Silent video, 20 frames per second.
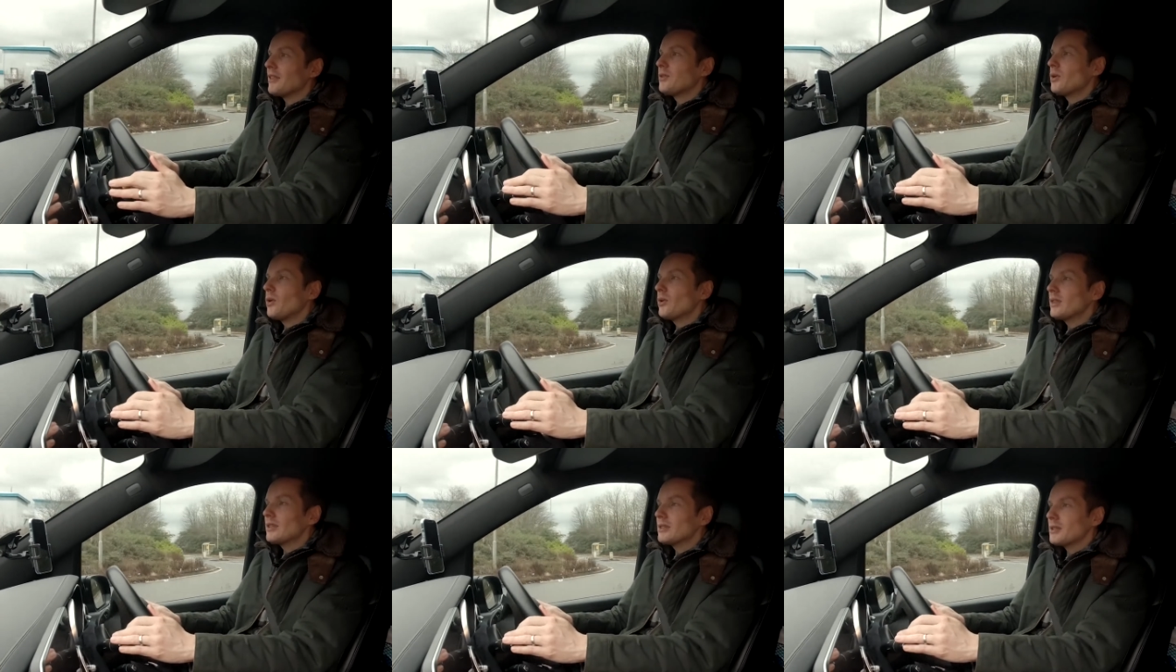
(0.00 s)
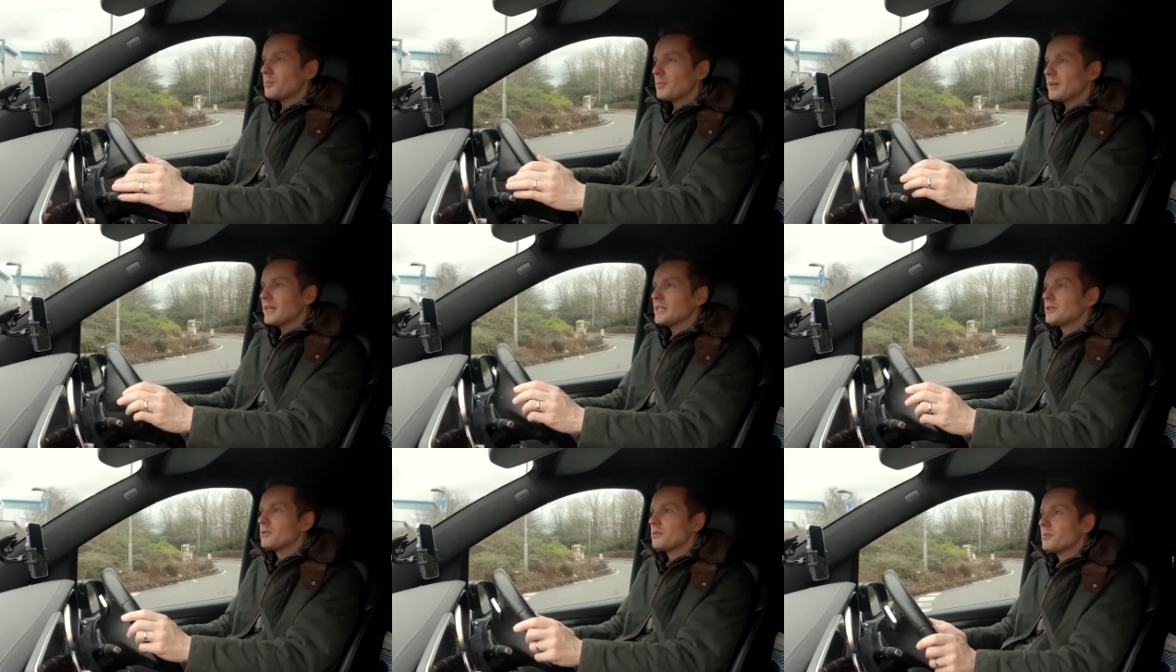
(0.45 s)
I thought that
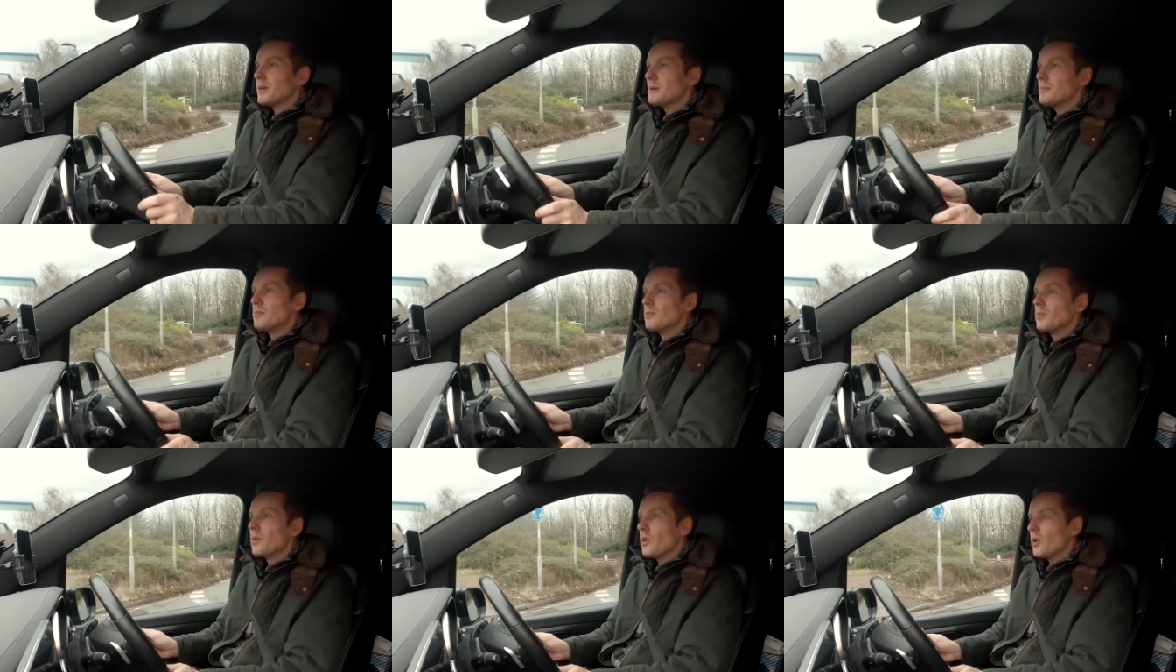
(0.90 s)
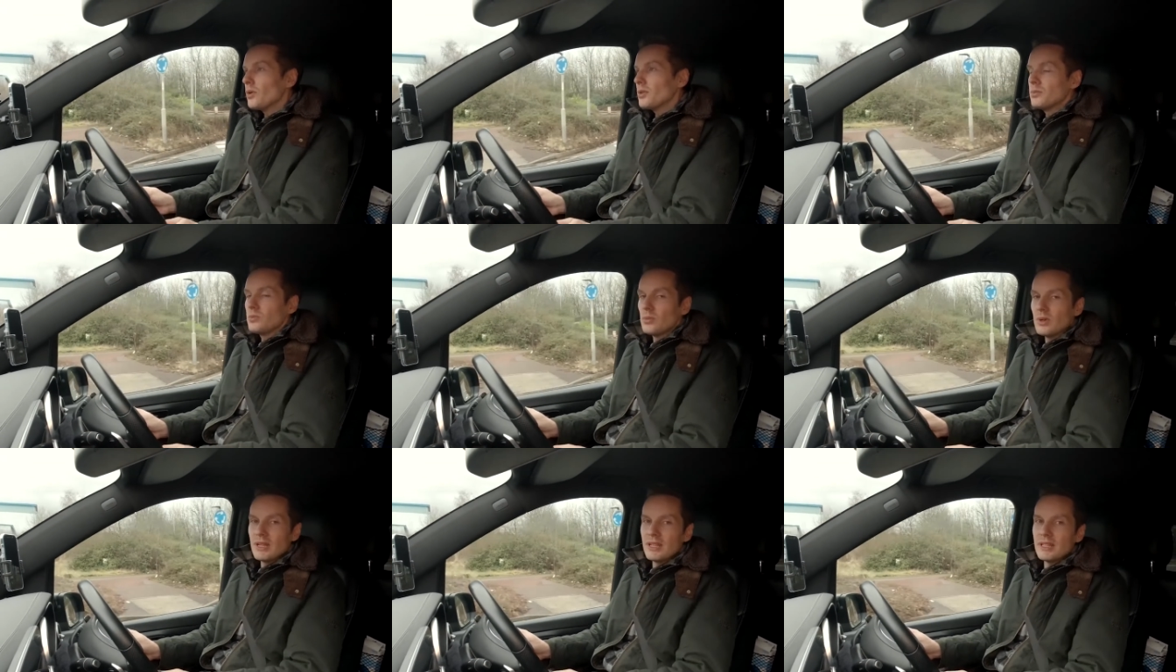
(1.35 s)
the police would be
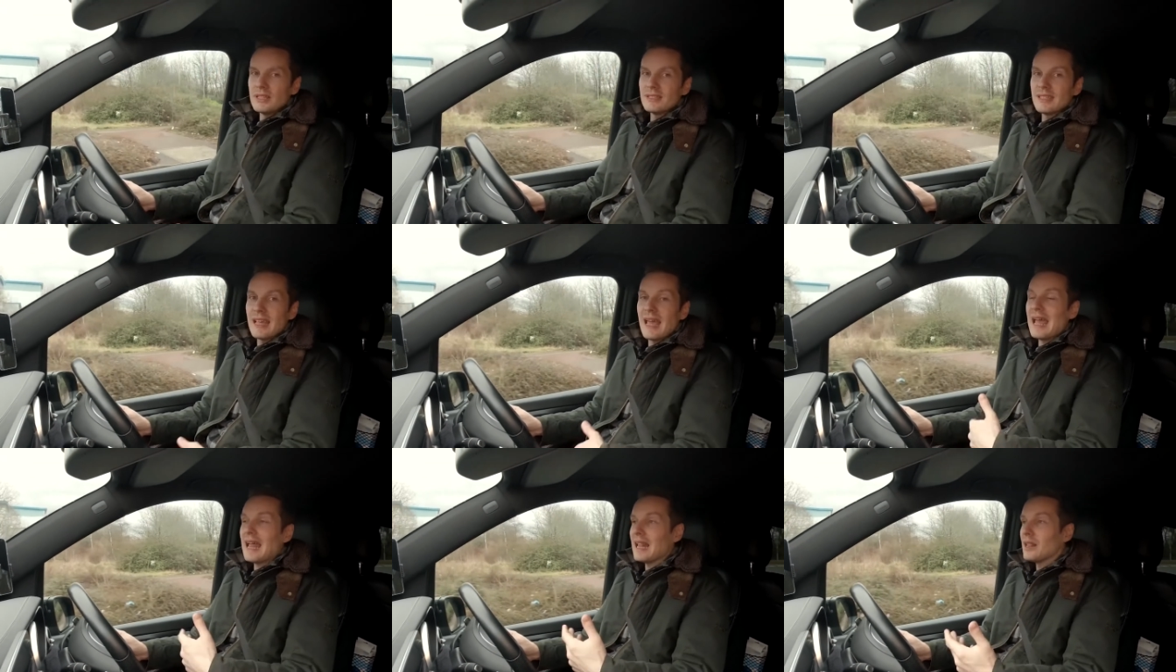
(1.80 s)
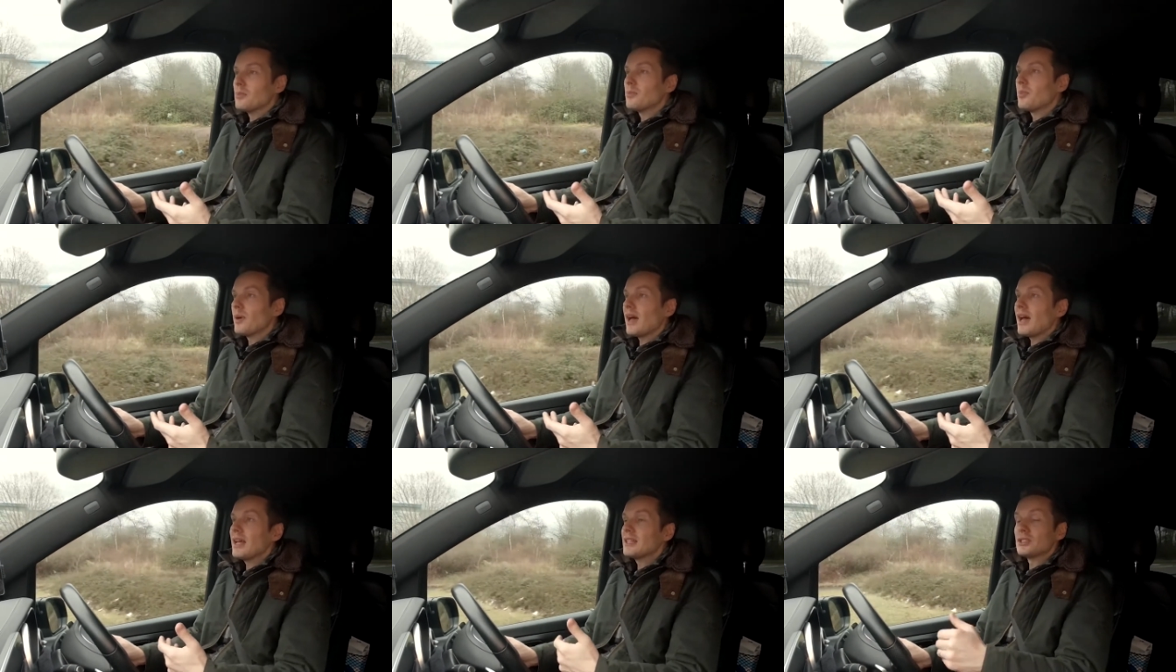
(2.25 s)
more than willing to
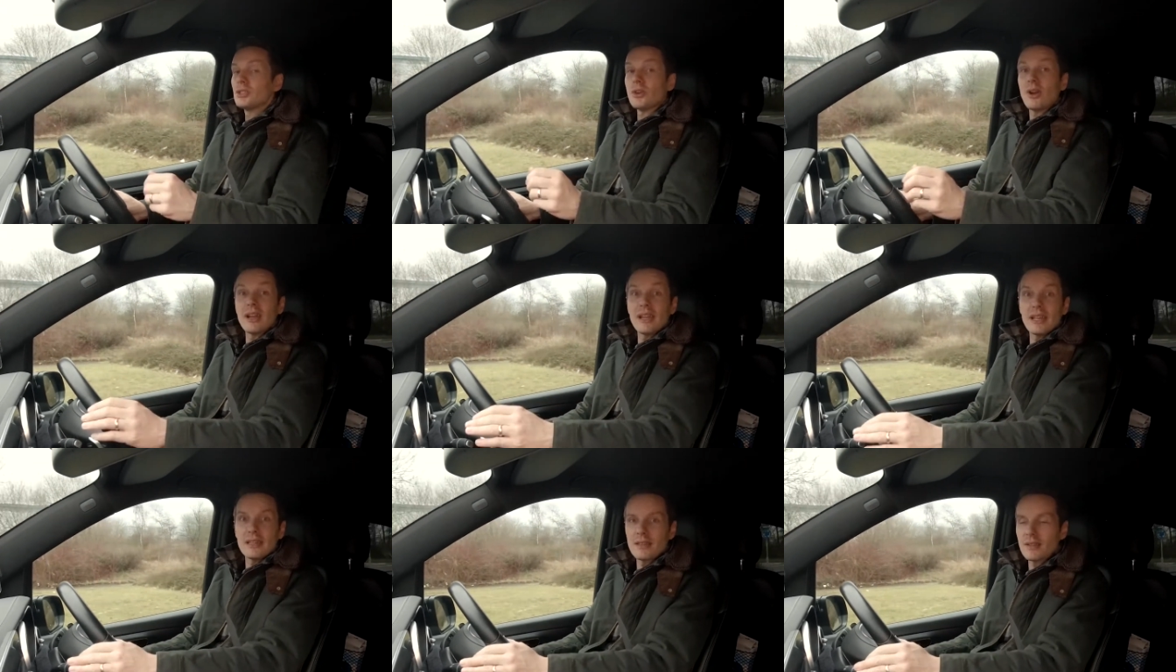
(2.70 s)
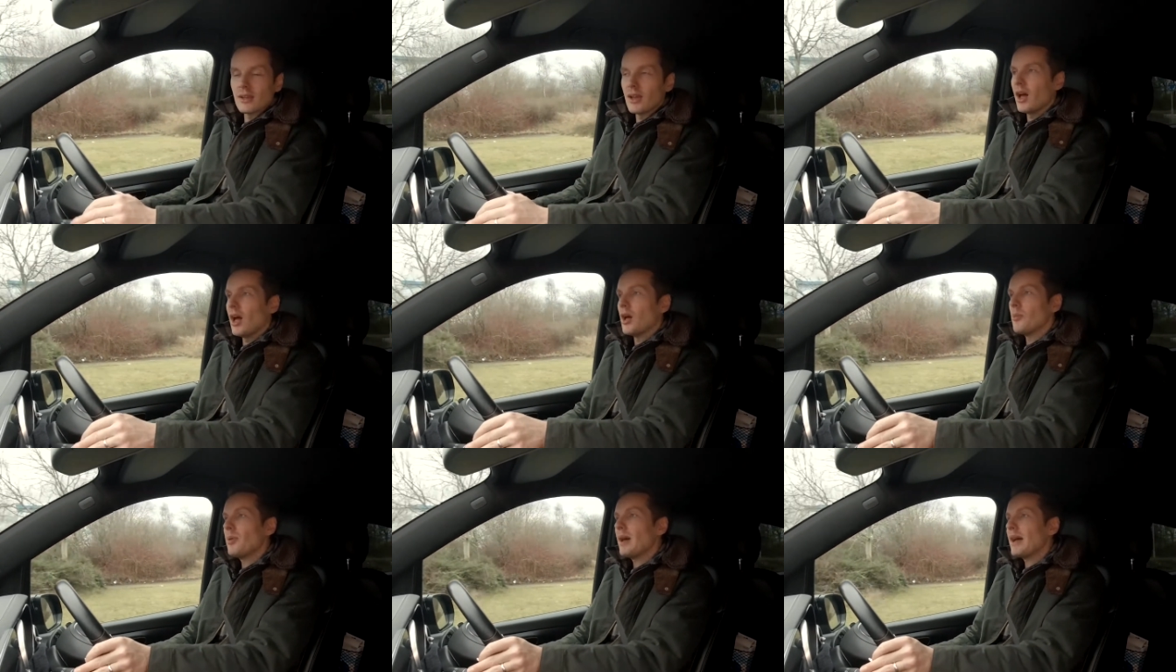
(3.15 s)
help and try and get
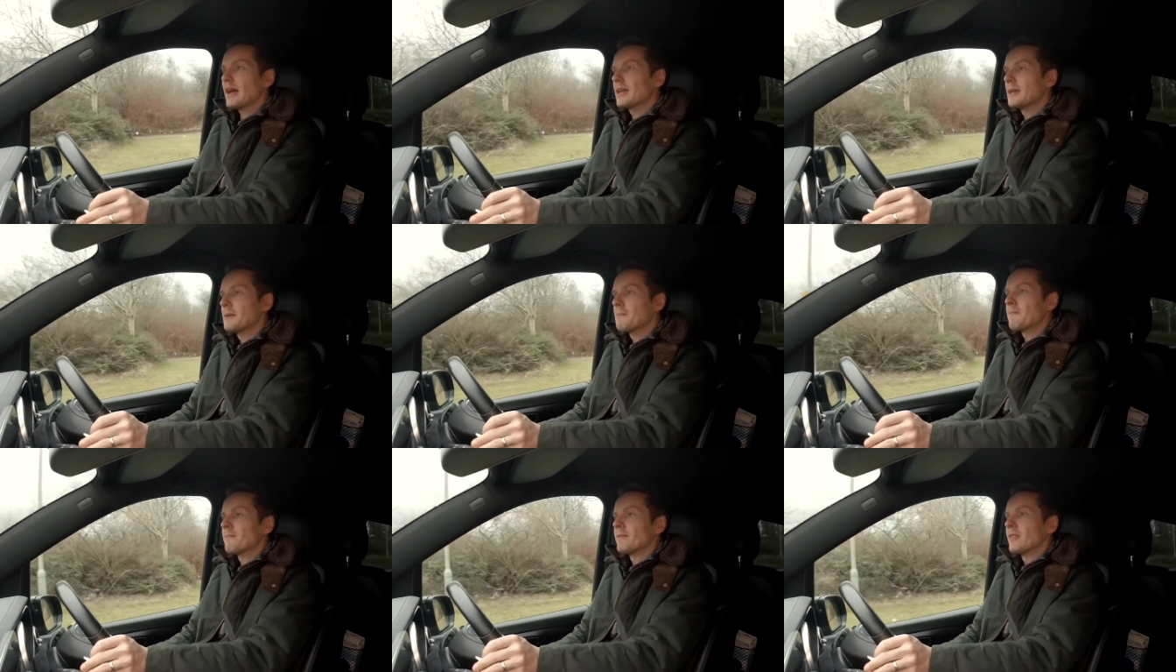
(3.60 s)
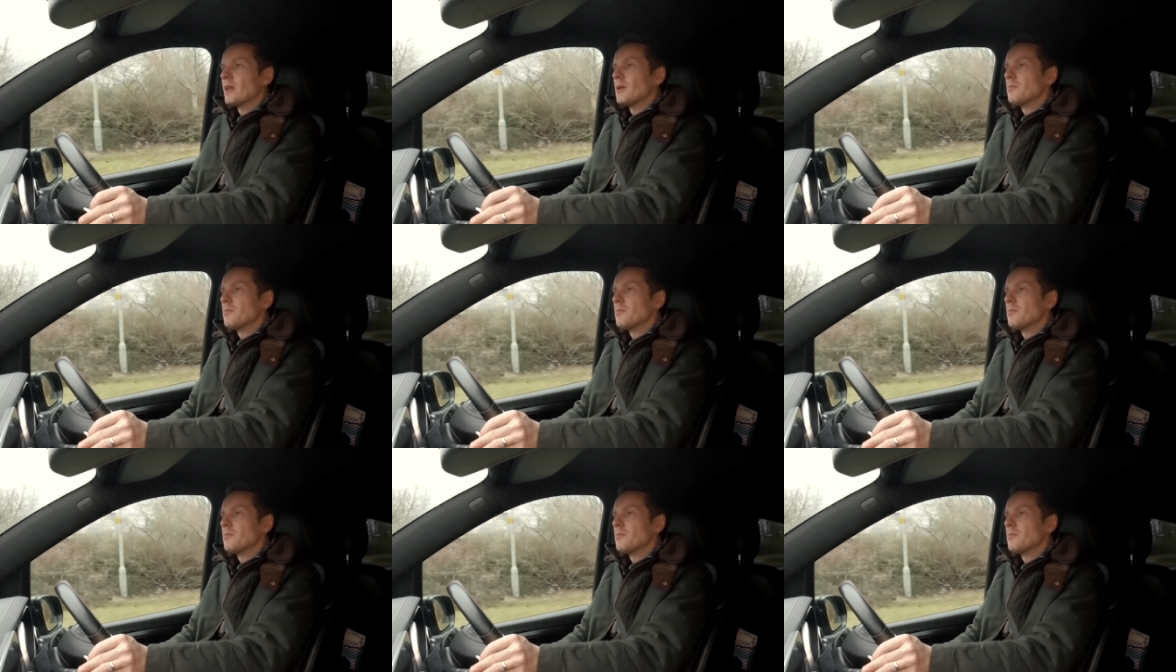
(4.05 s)
the car back.